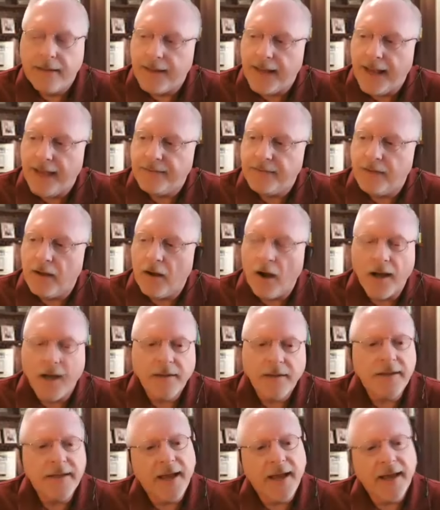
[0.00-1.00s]
And
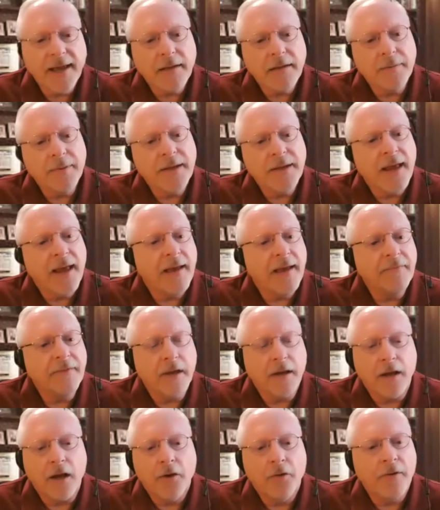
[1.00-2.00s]
oddly, I could be
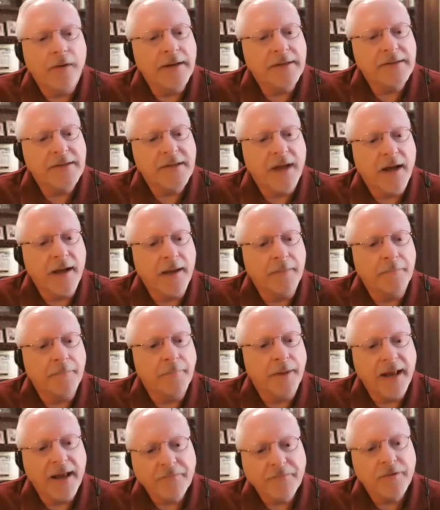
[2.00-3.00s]
having a great time,
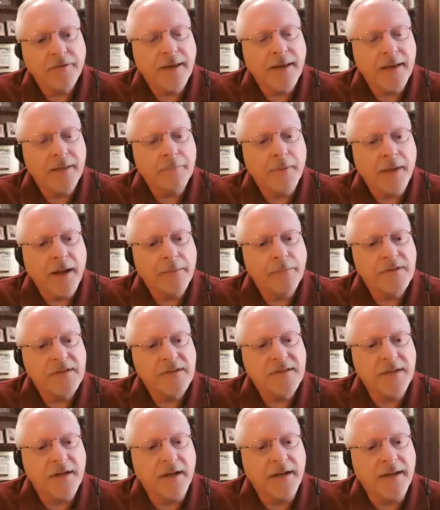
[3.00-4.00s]
but after that Bible
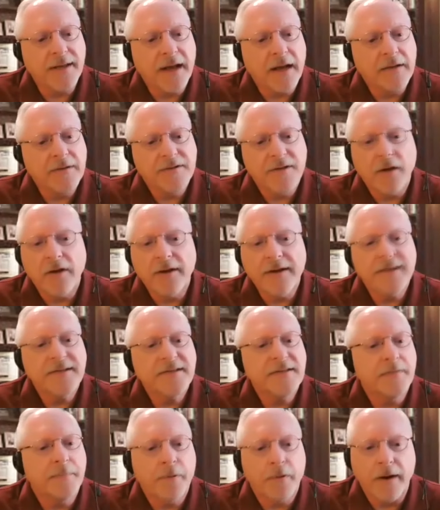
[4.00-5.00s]
study, I was always
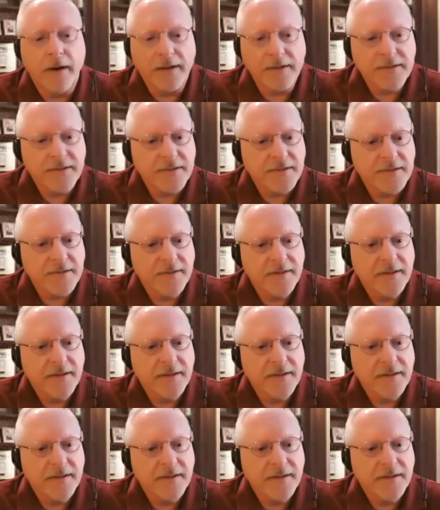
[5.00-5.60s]
depressed,